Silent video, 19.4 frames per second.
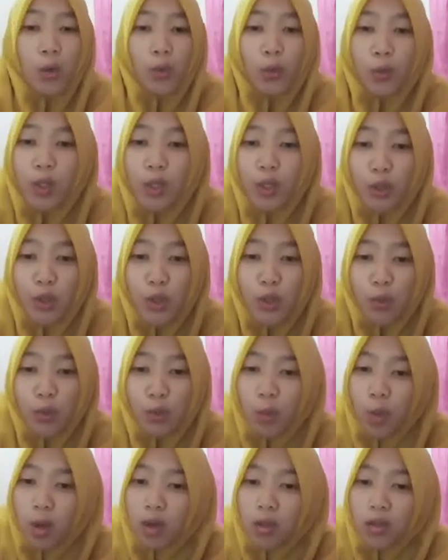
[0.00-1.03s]
We
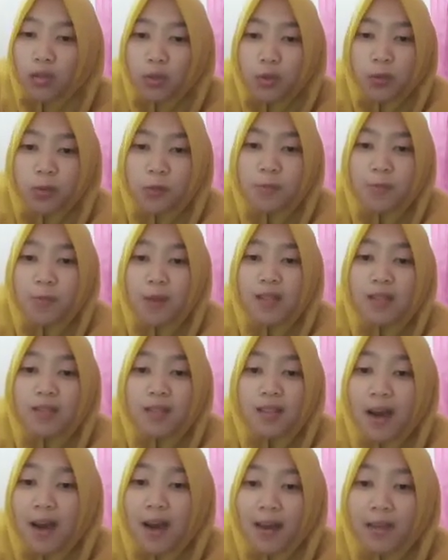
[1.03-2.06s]
don't want to
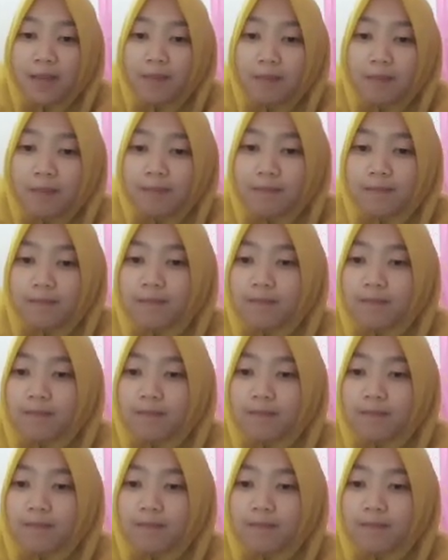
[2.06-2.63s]
spend time.